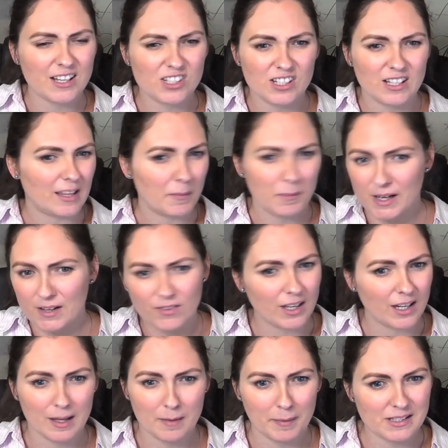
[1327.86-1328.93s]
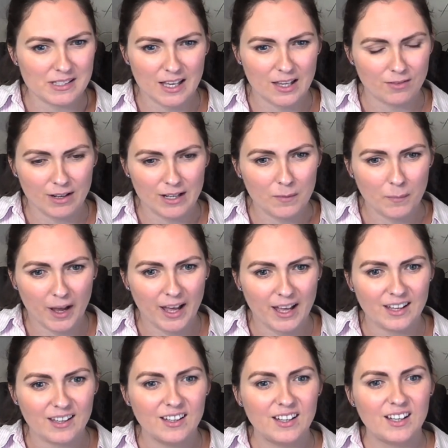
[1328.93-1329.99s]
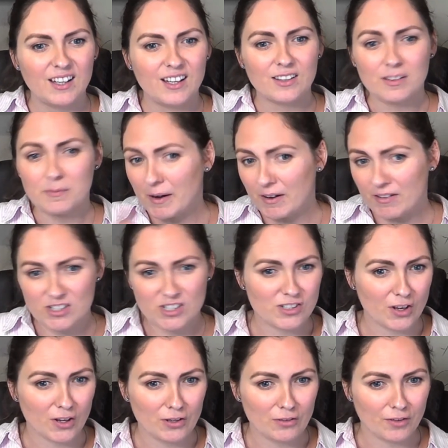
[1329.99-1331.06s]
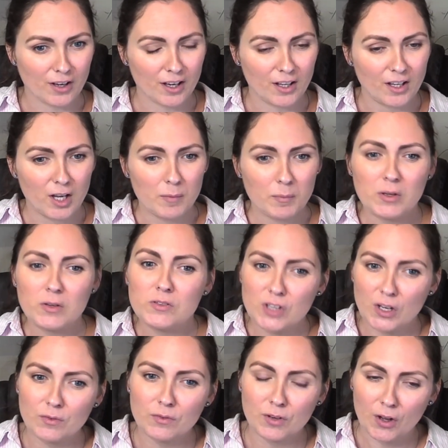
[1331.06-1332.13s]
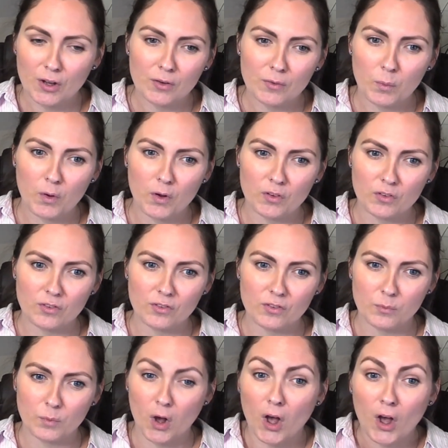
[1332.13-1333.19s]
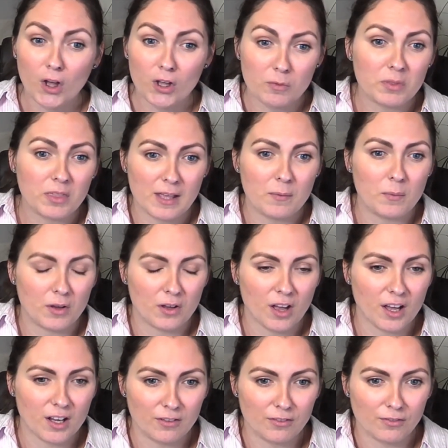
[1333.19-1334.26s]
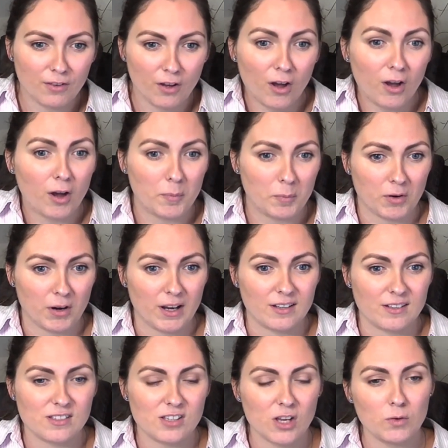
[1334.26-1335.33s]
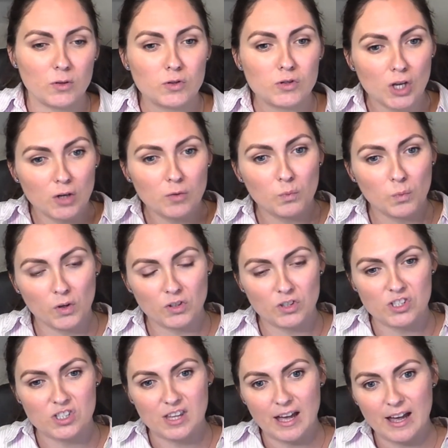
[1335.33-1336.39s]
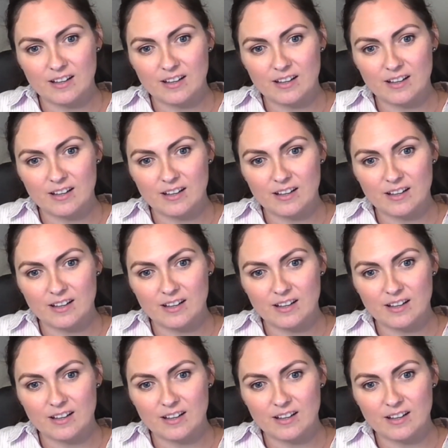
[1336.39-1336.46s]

actually they were never going to get back together anyway. The marriage is over, but you don't know what hope they were kind of harbouring. So you don't want